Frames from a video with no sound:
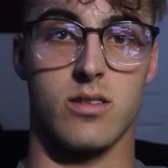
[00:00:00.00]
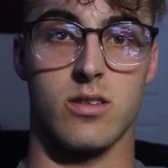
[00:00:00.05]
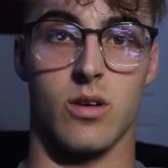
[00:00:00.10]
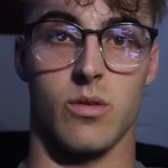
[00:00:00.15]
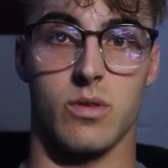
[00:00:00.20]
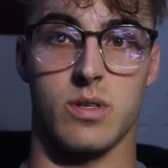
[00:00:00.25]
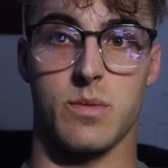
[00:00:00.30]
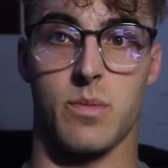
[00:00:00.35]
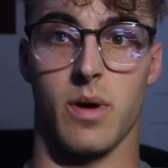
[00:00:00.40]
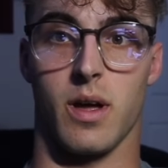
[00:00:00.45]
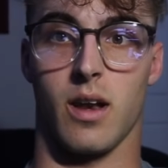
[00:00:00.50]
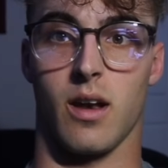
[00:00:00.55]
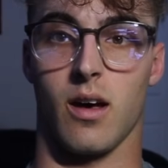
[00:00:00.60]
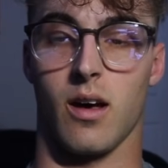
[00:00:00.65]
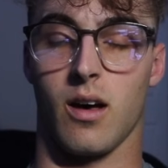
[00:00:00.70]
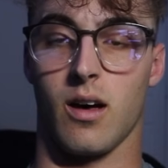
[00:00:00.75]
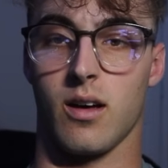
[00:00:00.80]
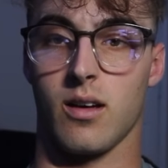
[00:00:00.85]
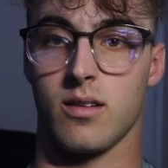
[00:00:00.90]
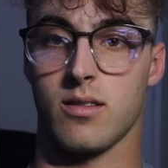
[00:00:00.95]
So it's been
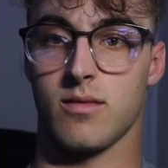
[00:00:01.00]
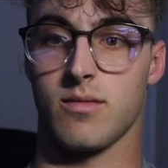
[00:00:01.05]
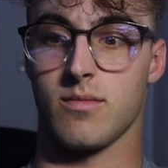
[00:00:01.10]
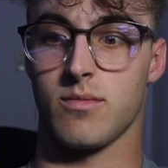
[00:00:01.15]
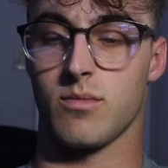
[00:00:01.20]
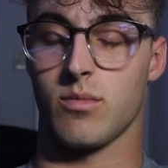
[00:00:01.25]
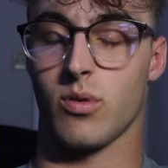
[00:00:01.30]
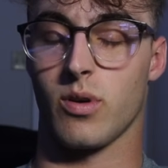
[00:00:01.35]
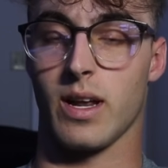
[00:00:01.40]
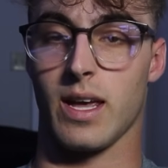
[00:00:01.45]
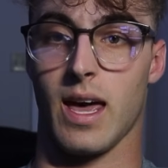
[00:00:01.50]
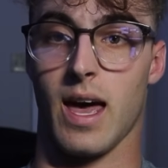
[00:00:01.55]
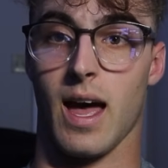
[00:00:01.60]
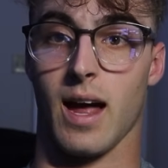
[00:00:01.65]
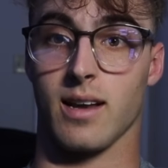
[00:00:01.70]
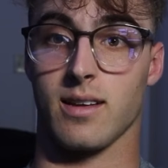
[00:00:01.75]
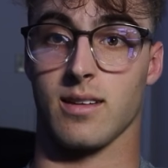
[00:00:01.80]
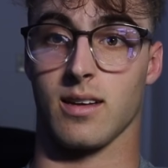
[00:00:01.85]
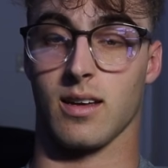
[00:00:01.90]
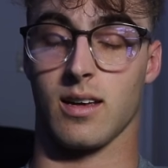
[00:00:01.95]
uh, pretty
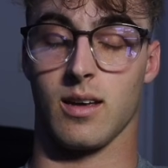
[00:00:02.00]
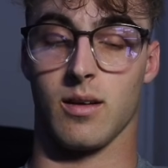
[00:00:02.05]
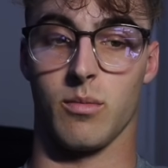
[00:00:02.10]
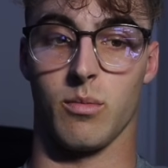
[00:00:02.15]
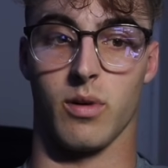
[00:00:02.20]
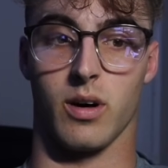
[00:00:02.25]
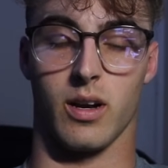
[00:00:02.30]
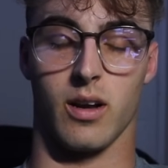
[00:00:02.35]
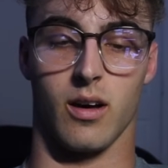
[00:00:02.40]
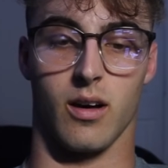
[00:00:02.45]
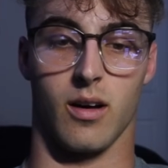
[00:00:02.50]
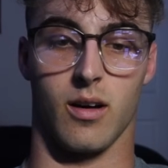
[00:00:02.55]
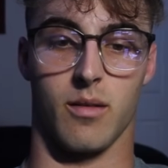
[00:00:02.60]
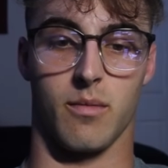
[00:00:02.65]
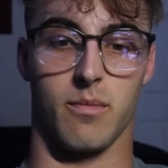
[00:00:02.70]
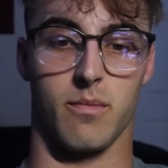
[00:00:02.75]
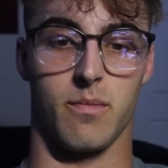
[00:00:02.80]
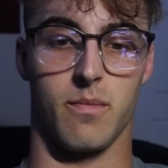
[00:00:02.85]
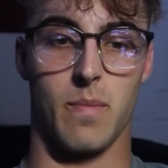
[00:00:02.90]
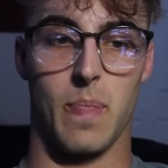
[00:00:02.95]
hectic. But
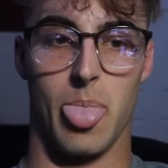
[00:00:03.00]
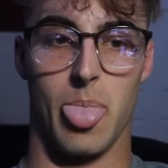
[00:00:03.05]
um,